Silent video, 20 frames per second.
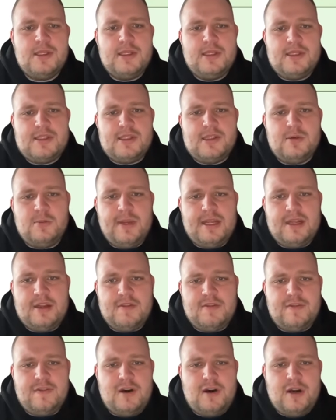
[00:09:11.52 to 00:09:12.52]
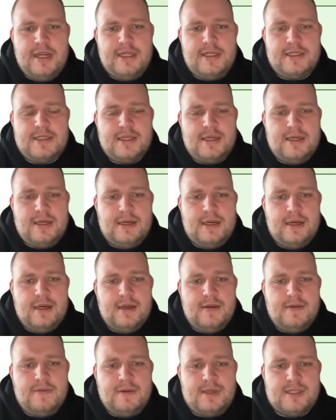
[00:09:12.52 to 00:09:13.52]
so that we could find,
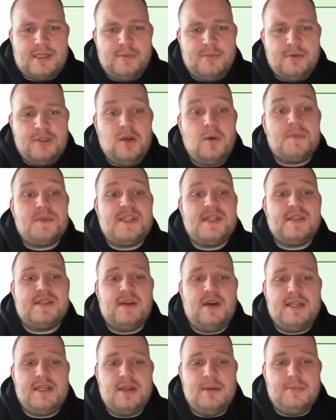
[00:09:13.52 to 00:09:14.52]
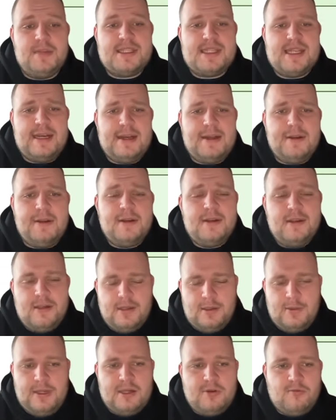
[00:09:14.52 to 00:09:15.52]
for example, the opposite side, number 10.
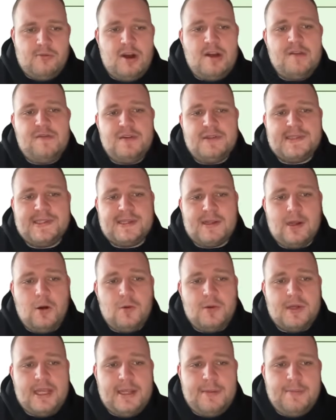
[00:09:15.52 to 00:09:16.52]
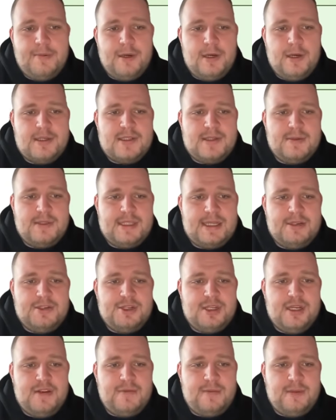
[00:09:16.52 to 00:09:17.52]
We had a right-footed goalkeeper. So
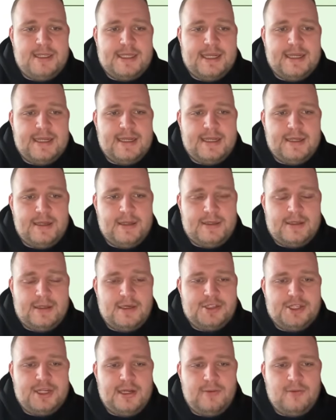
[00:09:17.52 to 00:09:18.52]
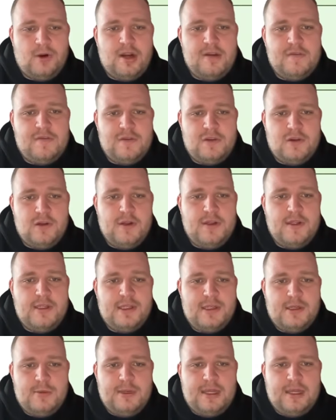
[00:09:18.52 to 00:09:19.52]
essentially, if we're taking a touch here, right foot,
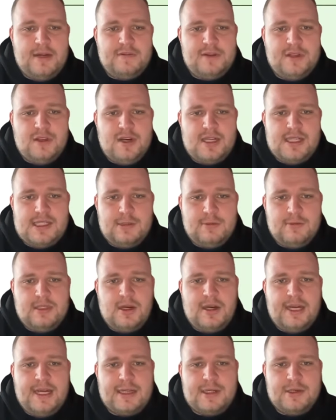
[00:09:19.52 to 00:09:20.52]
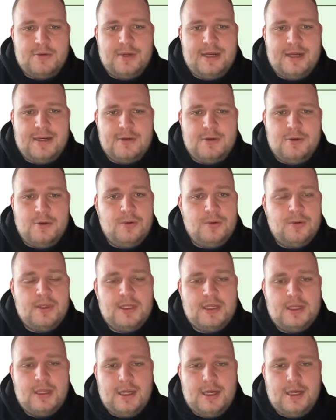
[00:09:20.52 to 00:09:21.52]
we have a nice little diagonal angle
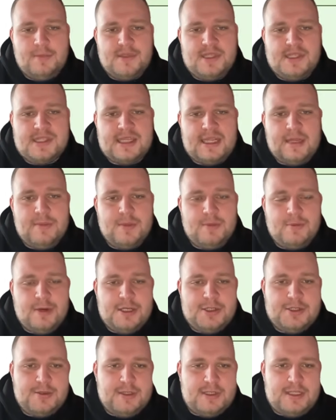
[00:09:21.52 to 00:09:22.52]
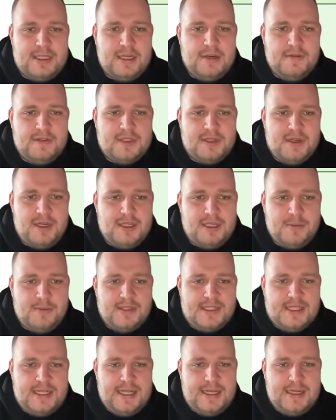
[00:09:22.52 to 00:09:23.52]
to skip the pressure into the other side, number
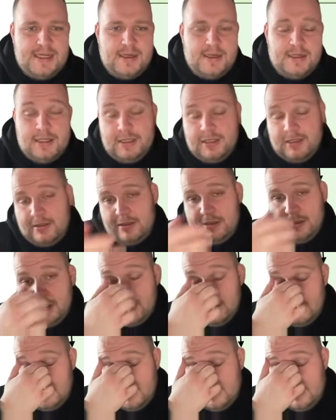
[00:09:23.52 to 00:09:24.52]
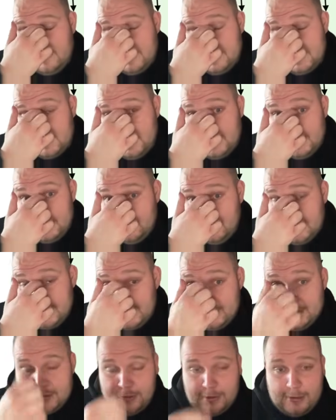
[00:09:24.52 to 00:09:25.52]
six, other side, number
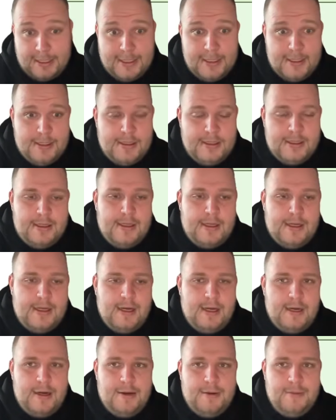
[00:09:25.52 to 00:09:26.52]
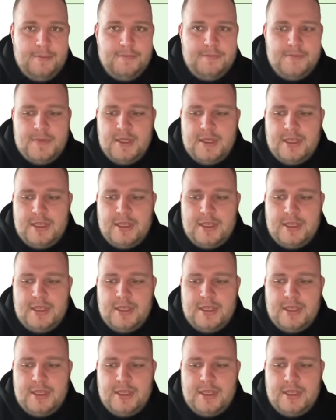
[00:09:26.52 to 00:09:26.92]
10, sorry. Um,